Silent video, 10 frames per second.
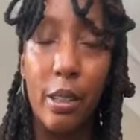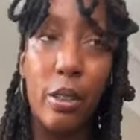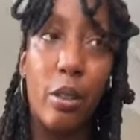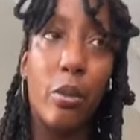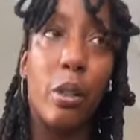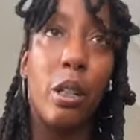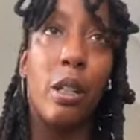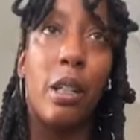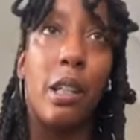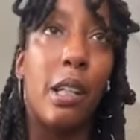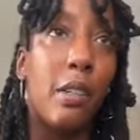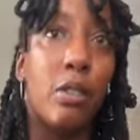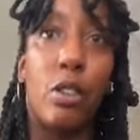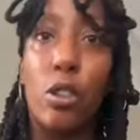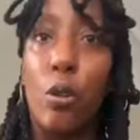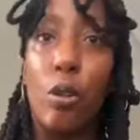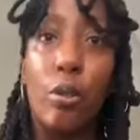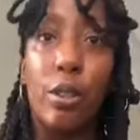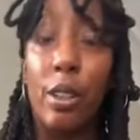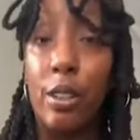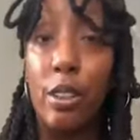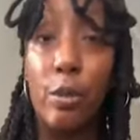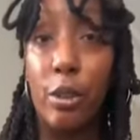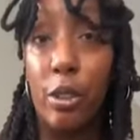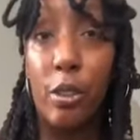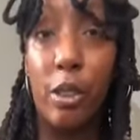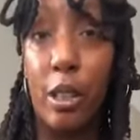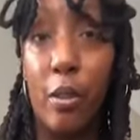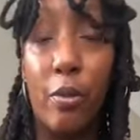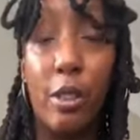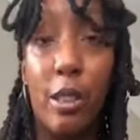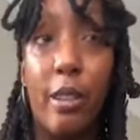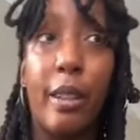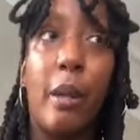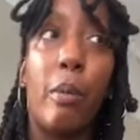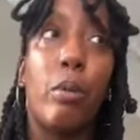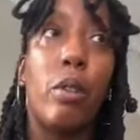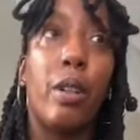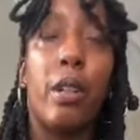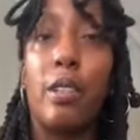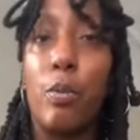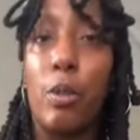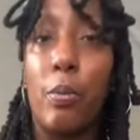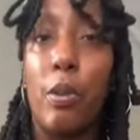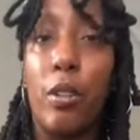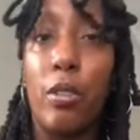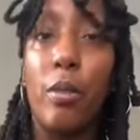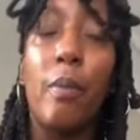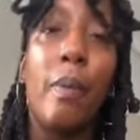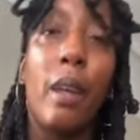So even solo sessions with yourself is healing, but when you're connecting with a partner